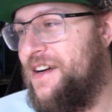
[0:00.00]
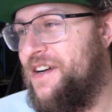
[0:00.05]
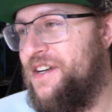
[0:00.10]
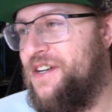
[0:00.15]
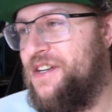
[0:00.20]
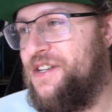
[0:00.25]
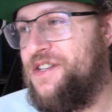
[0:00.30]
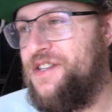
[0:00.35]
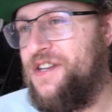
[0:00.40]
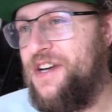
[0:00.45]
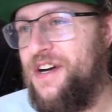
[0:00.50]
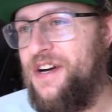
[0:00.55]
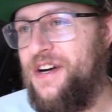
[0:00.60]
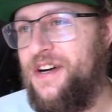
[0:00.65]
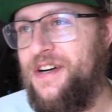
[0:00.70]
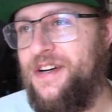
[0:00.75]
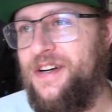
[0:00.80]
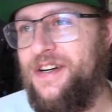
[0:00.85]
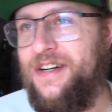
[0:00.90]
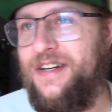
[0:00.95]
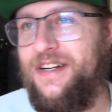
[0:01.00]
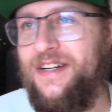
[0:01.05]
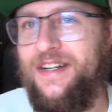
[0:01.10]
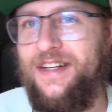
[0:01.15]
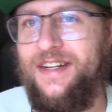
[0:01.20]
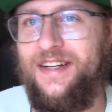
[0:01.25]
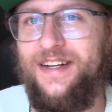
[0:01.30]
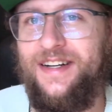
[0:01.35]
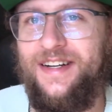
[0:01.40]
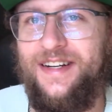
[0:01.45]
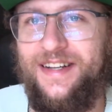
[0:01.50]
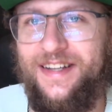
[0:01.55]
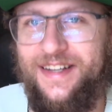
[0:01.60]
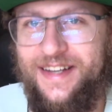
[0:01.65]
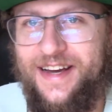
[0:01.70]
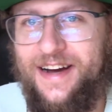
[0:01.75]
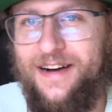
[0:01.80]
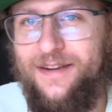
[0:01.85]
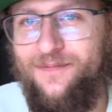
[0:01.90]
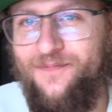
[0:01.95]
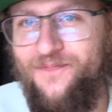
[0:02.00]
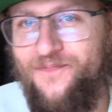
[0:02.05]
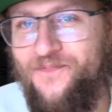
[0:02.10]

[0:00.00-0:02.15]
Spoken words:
So yeah,